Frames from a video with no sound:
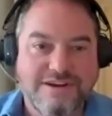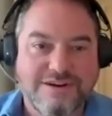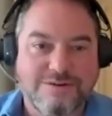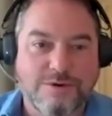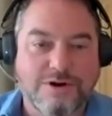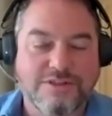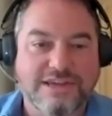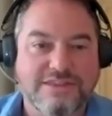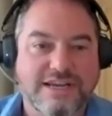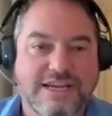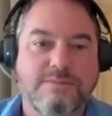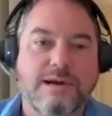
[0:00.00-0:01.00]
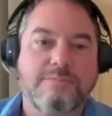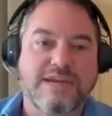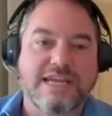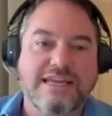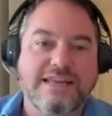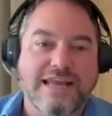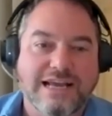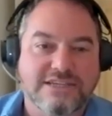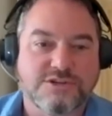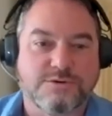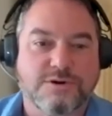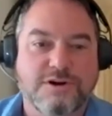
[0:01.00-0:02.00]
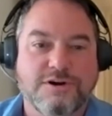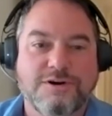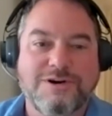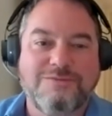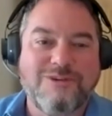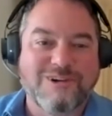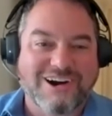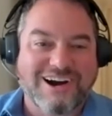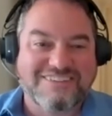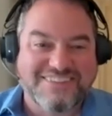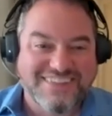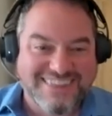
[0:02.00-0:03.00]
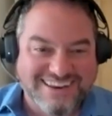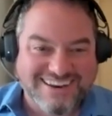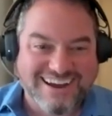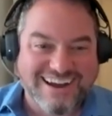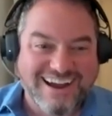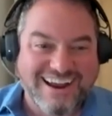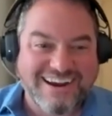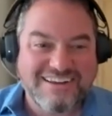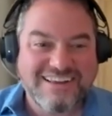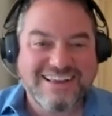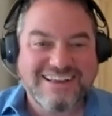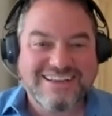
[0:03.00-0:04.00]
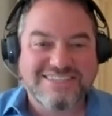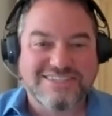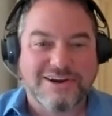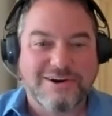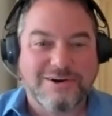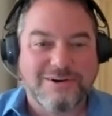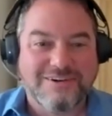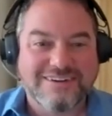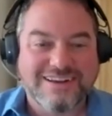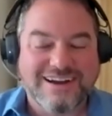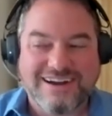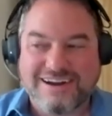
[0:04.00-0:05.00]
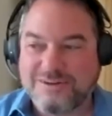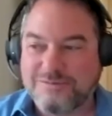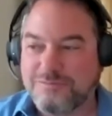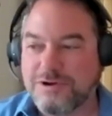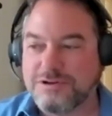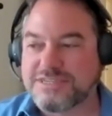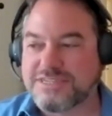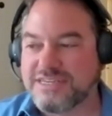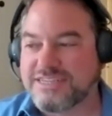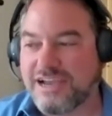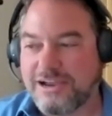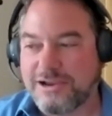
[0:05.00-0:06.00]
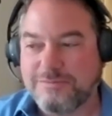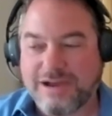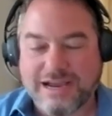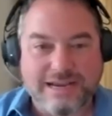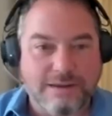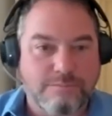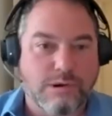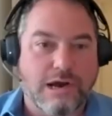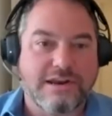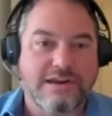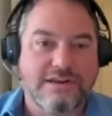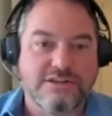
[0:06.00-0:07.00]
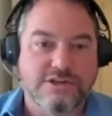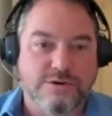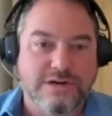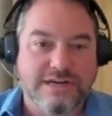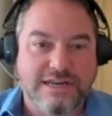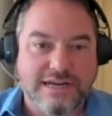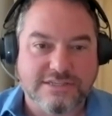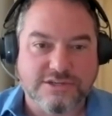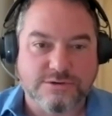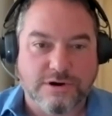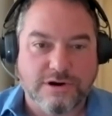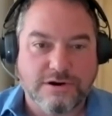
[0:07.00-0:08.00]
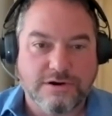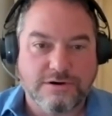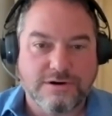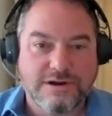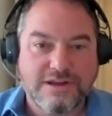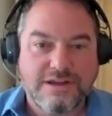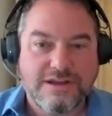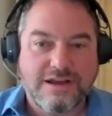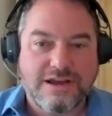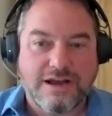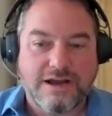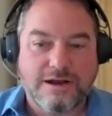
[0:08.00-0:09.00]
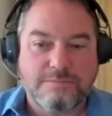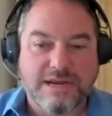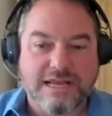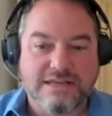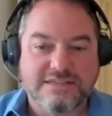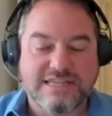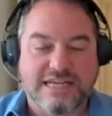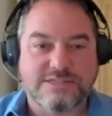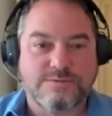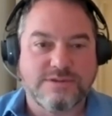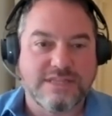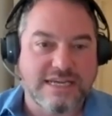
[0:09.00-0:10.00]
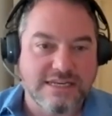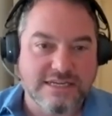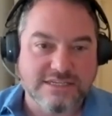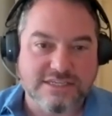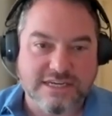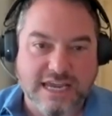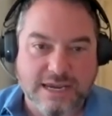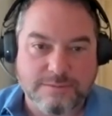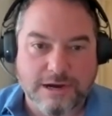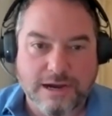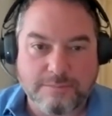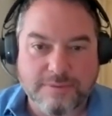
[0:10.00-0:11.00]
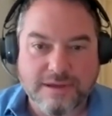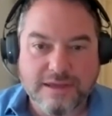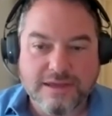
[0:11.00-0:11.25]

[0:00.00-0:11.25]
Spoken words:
Well, they come up in escrow more often than not. So most of the time I get brought in during an escrow because that's when the condition came up.